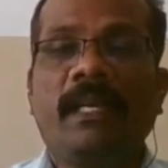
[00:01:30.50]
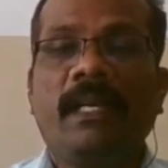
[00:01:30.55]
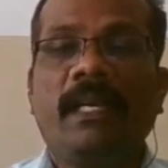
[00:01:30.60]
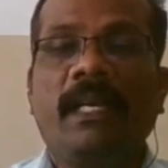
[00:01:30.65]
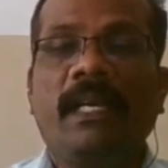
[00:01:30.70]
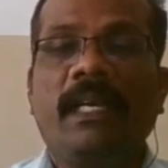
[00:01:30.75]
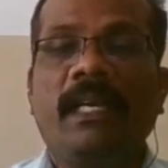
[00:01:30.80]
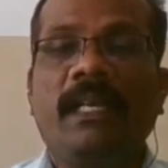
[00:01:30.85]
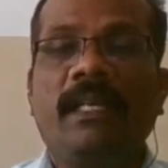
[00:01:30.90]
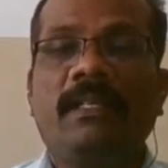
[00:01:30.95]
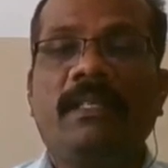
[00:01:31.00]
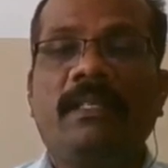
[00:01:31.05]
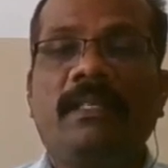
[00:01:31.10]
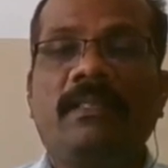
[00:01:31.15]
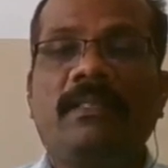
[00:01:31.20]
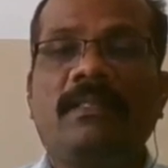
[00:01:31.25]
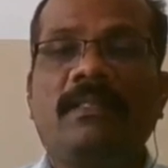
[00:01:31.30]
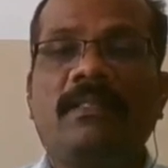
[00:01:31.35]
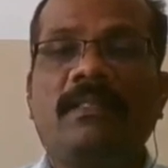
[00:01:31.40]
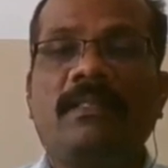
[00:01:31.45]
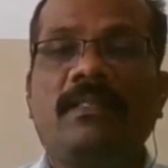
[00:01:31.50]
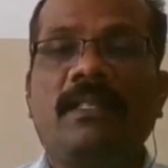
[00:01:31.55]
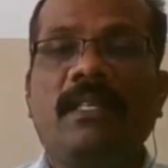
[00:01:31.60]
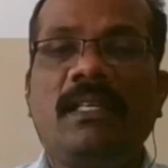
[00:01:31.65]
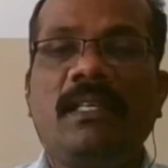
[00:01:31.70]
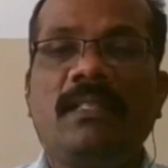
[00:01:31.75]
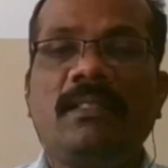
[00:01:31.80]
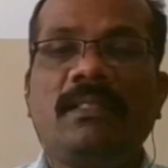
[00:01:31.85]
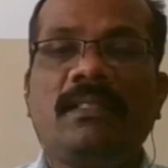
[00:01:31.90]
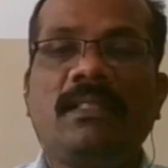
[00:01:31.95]
And this is
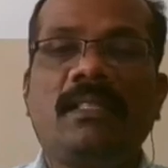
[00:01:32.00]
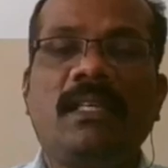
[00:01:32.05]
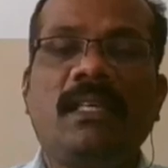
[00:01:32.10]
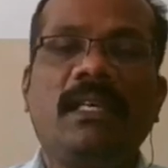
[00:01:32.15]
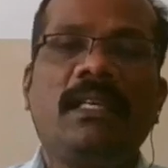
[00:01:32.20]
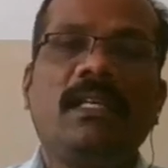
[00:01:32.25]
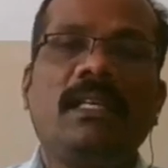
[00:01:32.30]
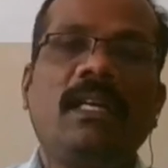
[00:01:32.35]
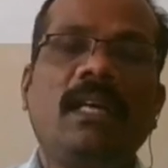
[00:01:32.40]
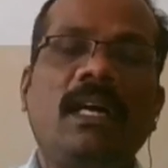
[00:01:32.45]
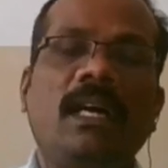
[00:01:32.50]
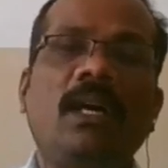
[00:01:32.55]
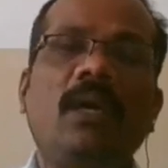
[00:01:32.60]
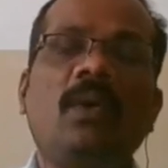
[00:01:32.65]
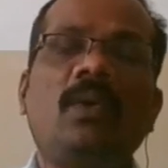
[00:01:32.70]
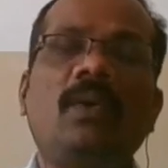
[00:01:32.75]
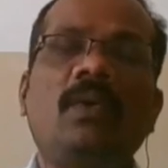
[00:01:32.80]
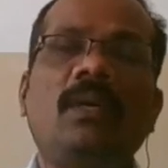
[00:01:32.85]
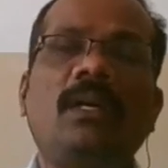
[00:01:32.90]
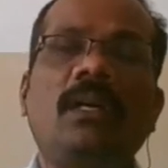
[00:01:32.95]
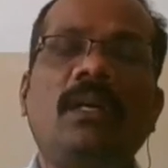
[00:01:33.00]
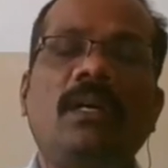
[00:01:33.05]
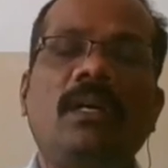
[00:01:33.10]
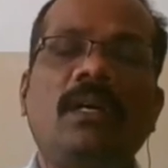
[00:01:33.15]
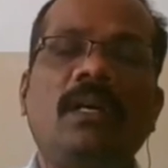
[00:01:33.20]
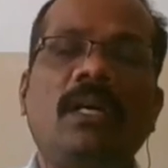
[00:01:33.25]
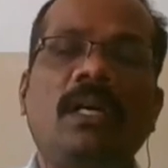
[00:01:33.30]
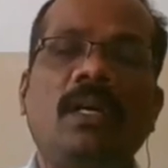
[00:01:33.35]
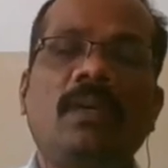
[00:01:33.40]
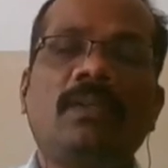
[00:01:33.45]
things and
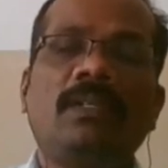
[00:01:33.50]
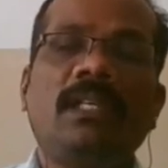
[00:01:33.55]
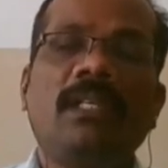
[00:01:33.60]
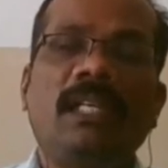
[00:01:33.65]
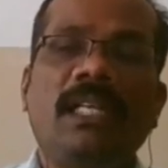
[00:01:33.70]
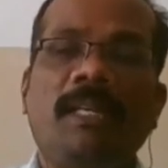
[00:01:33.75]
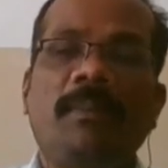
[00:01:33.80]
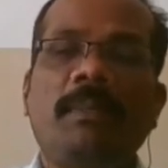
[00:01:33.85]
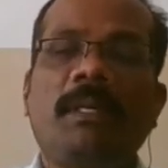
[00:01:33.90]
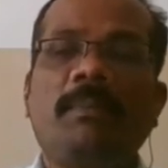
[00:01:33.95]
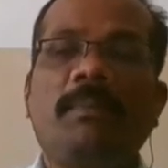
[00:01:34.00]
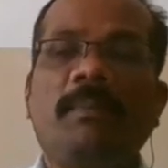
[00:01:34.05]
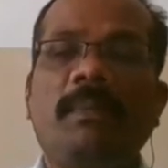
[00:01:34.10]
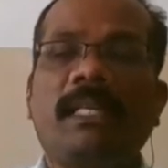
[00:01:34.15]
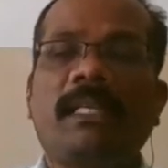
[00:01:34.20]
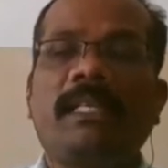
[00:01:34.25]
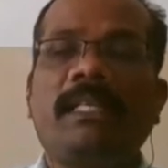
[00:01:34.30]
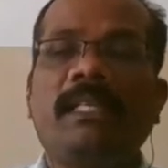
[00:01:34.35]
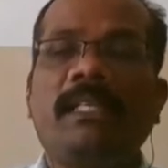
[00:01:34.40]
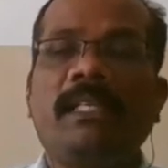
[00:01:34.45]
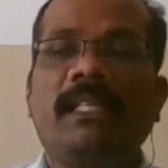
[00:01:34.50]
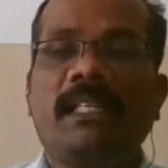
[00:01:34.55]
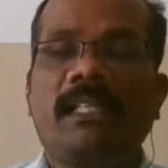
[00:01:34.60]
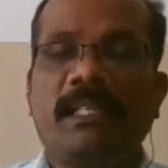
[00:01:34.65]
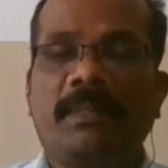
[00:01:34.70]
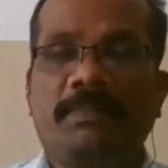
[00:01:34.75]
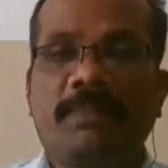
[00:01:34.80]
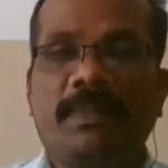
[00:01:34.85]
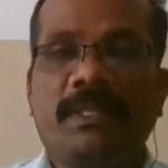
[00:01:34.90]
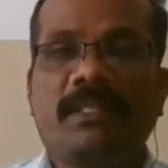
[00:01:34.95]
how the labor market
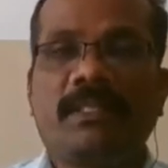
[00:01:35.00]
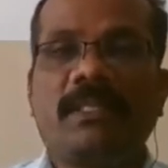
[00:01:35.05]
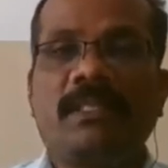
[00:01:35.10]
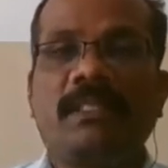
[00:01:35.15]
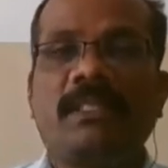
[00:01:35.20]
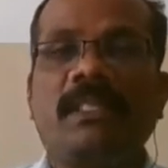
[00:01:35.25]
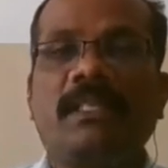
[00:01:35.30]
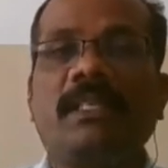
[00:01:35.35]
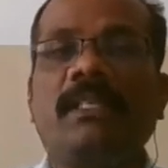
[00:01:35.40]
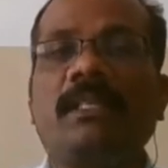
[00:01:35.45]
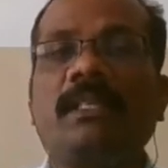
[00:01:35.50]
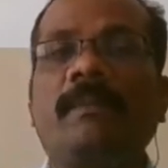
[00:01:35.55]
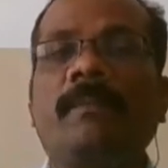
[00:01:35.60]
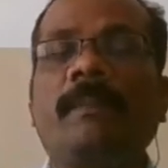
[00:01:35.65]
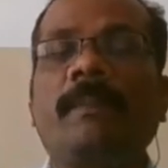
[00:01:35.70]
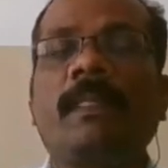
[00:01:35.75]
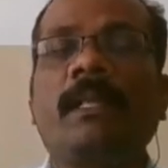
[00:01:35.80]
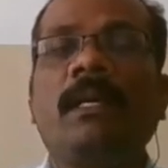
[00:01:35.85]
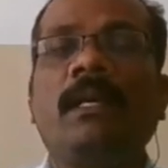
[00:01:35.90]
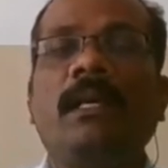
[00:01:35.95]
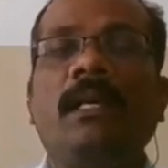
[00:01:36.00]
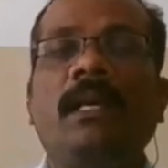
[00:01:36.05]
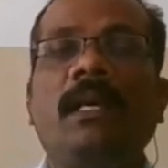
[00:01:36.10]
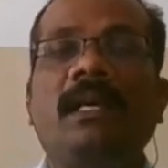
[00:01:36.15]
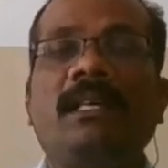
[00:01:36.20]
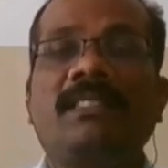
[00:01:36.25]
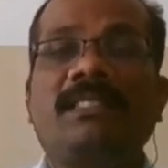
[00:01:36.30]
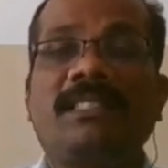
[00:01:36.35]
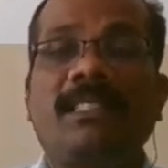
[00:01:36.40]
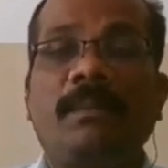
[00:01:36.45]
represent the
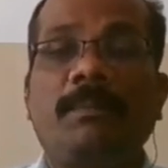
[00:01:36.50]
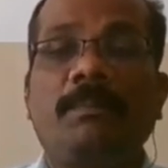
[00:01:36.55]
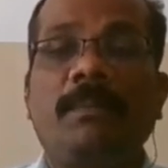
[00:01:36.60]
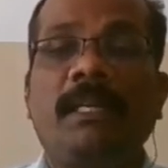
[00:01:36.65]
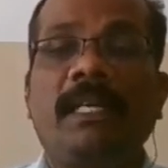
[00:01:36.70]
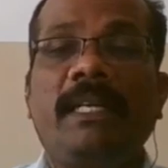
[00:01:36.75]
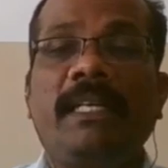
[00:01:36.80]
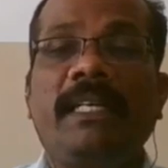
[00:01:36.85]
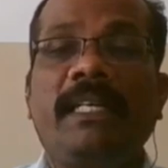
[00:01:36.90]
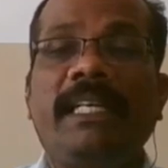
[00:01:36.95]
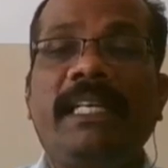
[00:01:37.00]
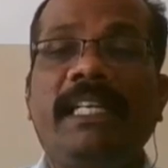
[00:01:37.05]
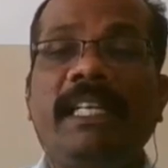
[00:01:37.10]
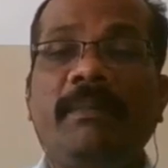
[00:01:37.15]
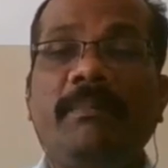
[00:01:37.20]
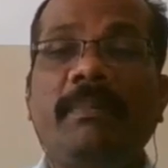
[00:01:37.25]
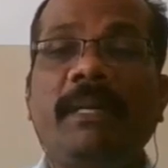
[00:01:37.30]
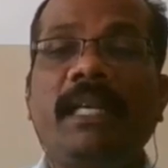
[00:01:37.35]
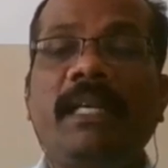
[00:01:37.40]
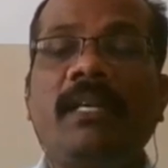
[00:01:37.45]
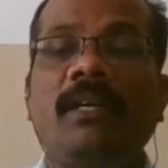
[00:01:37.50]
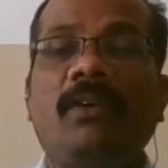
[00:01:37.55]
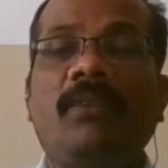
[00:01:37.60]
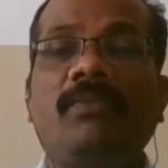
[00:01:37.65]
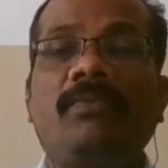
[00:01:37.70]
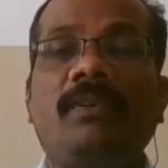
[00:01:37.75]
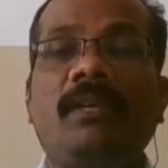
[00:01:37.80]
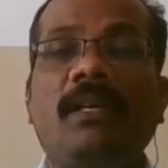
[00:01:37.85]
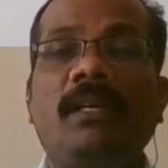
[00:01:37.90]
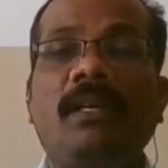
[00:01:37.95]
supply and demand of
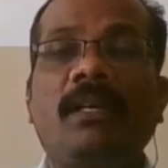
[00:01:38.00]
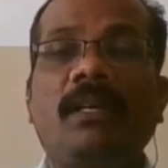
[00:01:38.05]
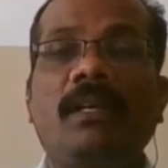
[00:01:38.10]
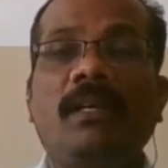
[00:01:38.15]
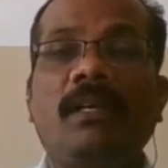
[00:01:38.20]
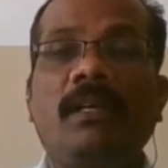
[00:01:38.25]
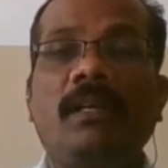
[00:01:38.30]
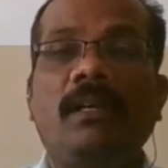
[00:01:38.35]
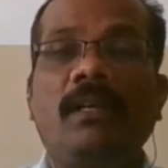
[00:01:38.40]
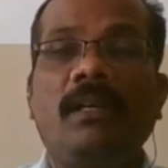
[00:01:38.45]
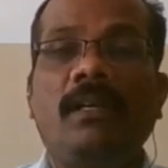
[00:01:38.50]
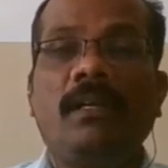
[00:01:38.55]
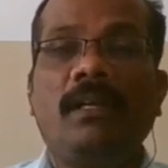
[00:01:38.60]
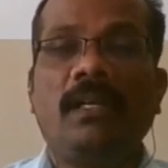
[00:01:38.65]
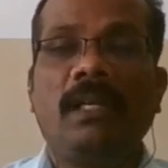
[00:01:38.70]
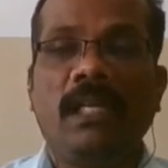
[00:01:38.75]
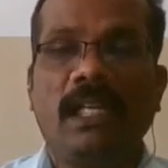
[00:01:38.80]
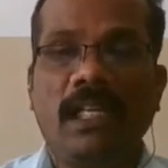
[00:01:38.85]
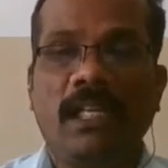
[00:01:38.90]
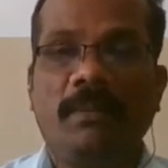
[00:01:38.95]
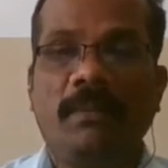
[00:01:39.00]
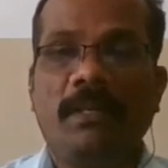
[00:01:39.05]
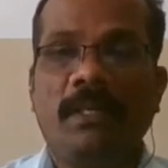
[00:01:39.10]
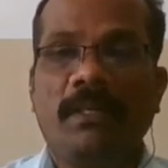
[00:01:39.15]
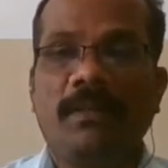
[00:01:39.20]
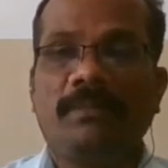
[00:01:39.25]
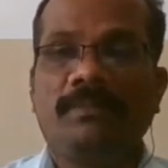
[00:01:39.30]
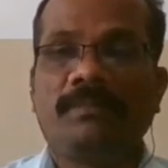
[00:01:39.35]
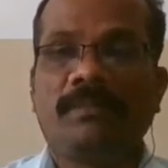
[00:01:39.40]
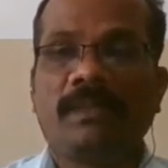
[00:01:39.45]
labor,
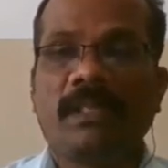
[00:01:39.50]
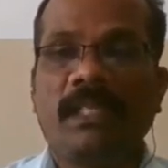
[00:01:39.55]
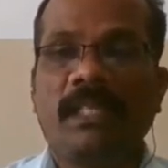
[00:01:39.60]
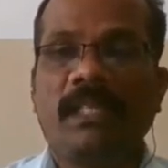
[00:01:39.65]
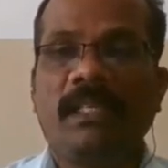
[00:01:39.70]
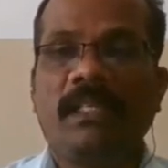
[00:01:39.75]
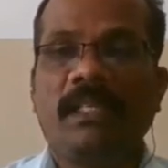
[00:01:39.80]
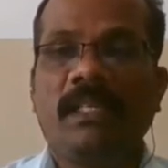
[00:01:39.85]
right?